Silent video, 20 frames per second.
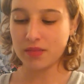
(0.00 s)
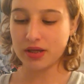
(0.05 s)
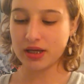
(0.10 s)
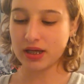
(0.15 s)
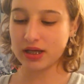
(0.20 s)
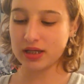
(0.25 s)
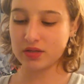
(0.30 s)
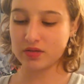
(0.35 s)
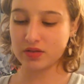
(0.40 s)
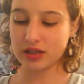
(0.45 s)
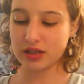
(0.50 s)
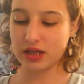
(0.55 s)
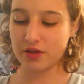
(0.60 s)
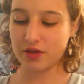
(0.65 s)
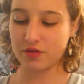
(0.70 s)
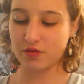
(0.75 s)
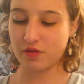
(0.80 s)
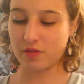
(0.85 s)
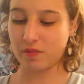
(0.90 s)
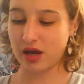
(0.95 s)
because it was
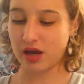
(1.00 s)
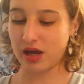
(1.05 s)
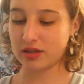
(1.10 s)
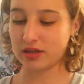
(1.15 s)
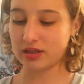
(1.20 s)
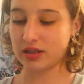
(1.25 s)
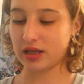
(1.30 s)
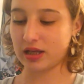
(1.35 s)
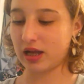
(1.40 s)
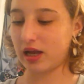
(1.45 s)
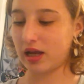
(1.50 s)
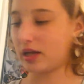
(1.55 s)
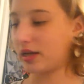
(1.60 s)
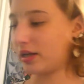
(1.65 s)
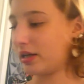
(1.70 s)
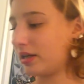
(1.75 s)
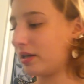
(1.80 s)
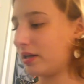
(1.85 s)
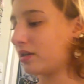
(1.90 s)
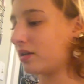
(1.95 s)
like three bucks and
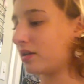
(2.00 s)
I